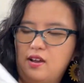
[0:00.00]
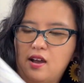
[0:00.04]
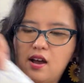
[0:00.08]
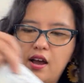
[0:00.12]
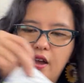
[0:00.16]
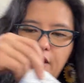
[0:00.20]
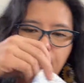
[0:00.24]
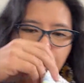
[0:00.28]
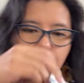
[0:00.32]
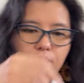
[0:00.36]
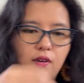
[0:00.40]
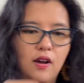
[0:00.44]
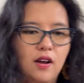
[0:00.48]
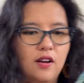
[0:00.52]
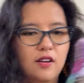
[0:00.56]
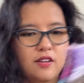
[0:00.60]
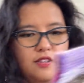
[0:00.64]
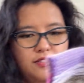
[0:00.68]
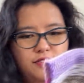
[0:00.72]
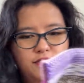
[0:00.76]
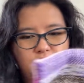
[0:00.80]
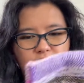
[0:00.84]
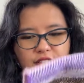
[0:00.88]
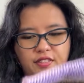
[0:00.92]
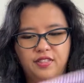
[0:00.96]
I
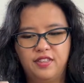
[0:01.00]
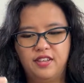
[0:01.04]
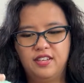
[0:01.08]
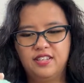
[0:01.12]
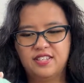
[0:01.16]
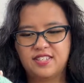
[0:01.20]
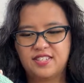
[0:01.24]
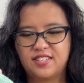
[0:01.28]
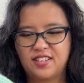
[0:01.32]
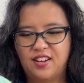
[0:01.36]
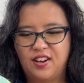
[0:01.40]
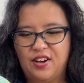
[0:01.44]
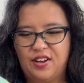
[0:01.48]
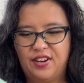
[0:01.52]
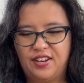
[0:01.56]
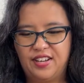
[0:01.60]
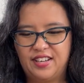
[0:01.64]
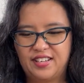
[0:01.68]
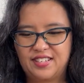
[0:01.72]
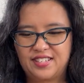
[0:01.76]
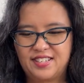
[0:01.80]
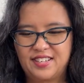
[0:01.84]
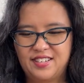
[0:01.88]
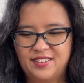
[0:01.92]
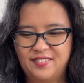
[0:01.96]
wove this on
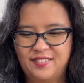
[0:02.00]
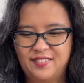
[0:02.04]
it.